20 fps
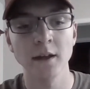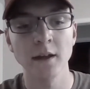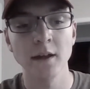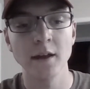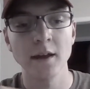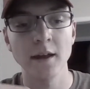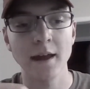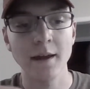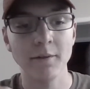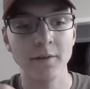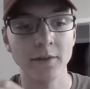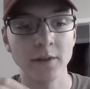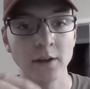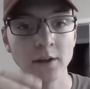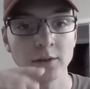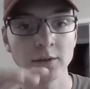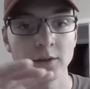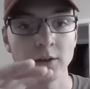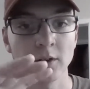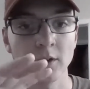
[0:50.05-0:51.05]
Everything's
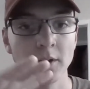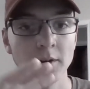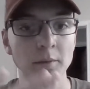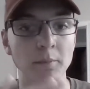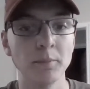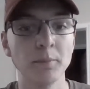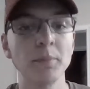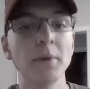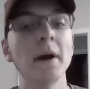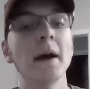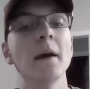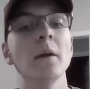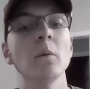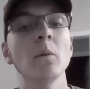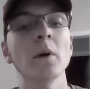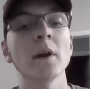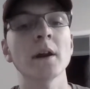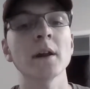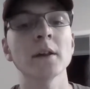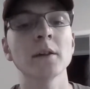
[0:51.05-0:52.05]
good. But what
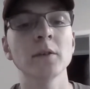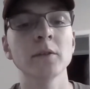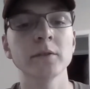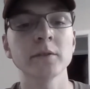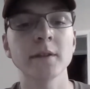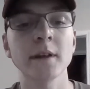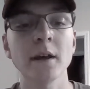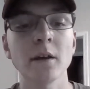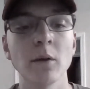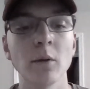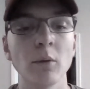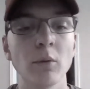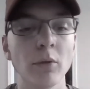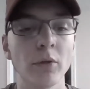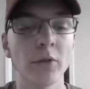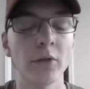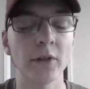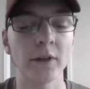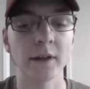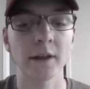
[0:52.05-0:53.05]
I used that whole
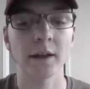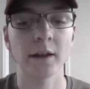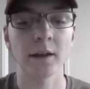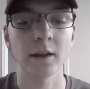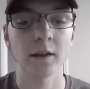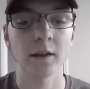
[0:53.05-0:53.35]
thing,